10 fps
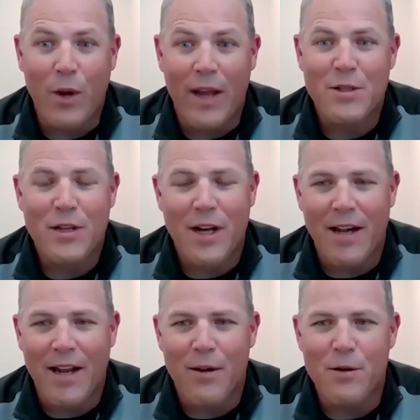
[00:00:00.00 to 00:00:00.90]
Wayne
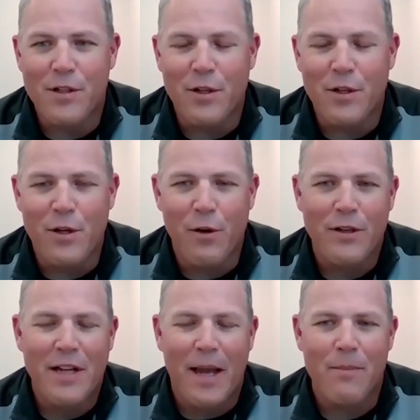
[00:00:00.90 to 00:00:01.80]
Scott Anderson, New
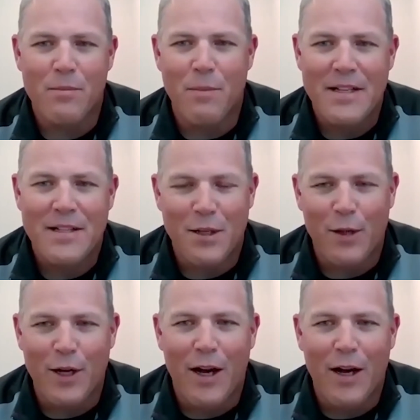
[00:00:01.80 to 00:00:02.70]
York Times
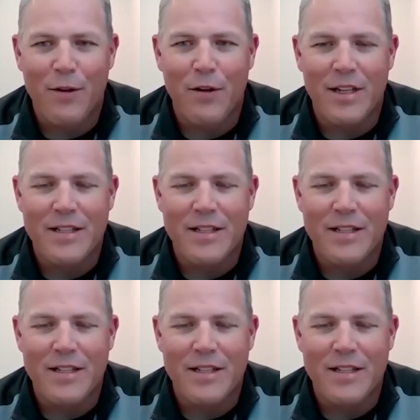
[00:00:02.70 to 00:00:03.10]
best-selling author,